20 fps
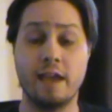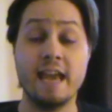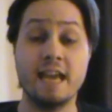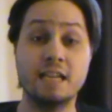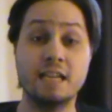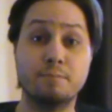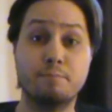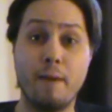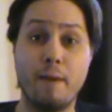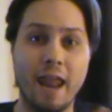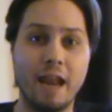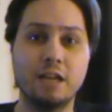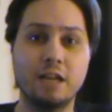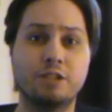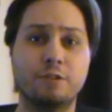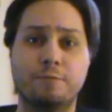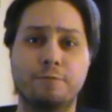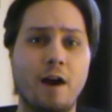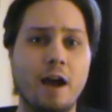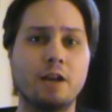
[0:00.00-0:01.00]
He's managed
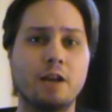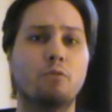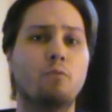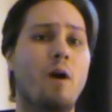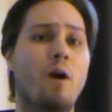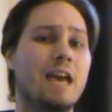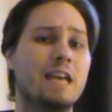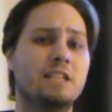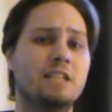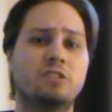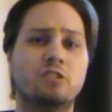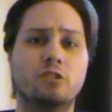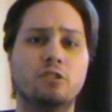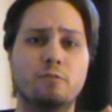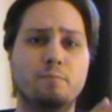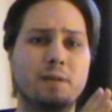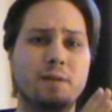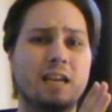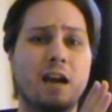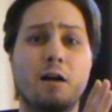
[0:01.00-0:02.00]
to find a way
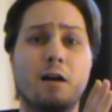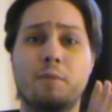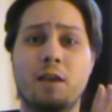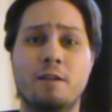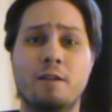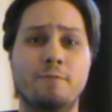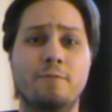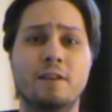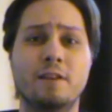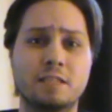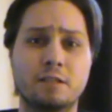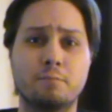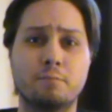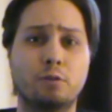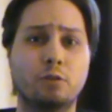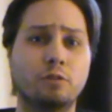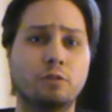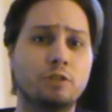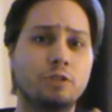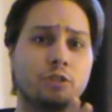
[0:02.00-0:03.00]
to become
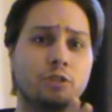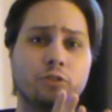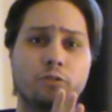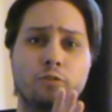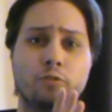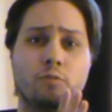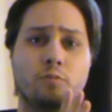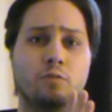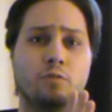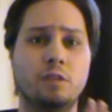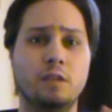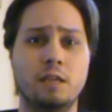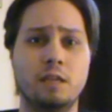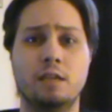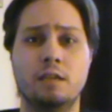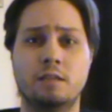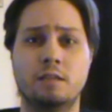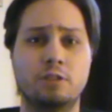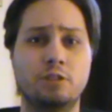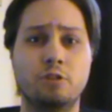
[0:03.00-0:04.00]
invisible to
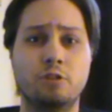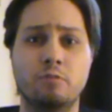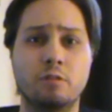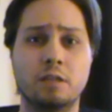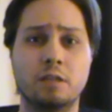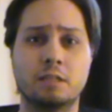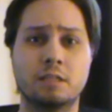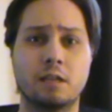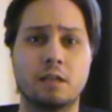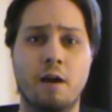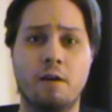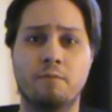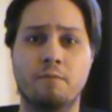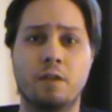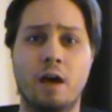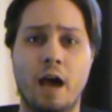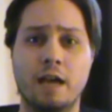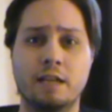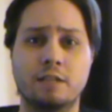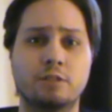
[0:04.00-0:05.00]
the students of
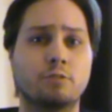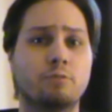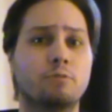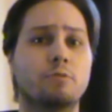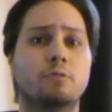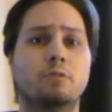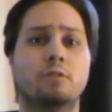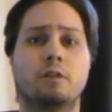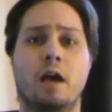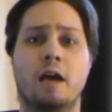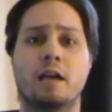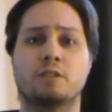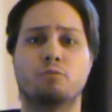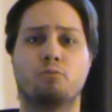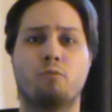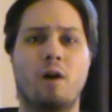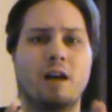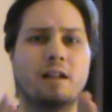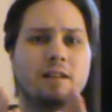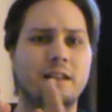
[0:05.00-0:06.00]
the high school,
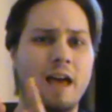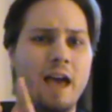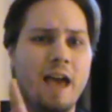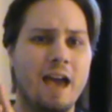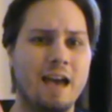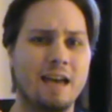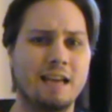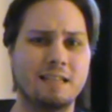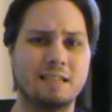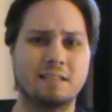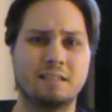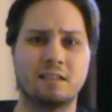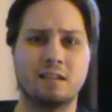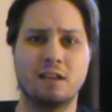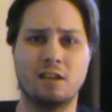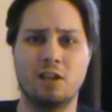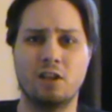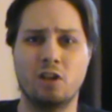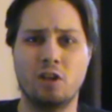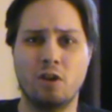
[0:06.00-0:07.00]
as well as